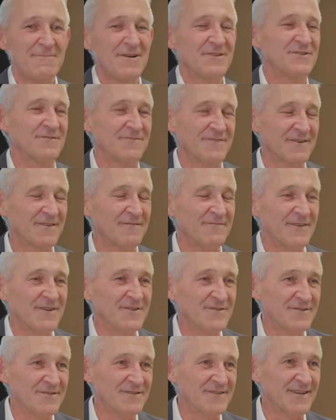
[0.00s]
much of the
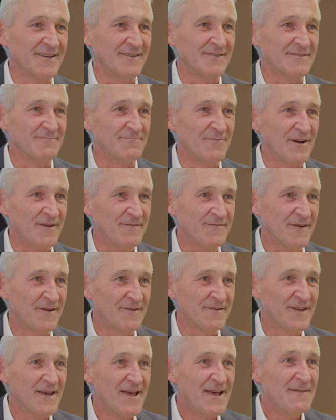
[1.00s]
Convention centre is my
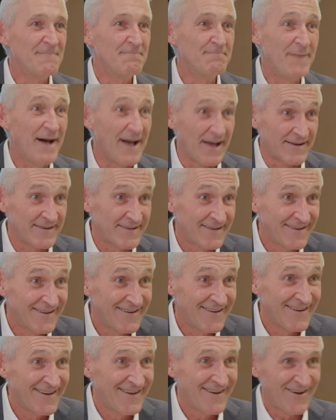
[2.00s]
fault? But
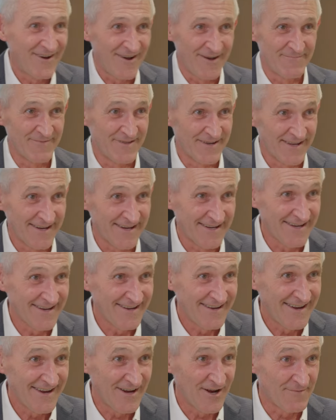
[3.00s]
I'm the
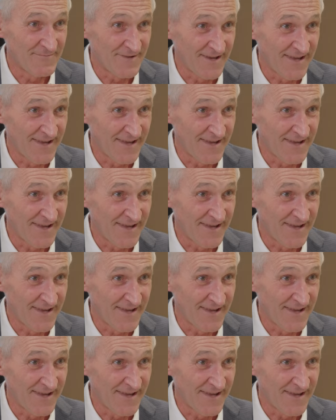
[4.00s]
leader and I'm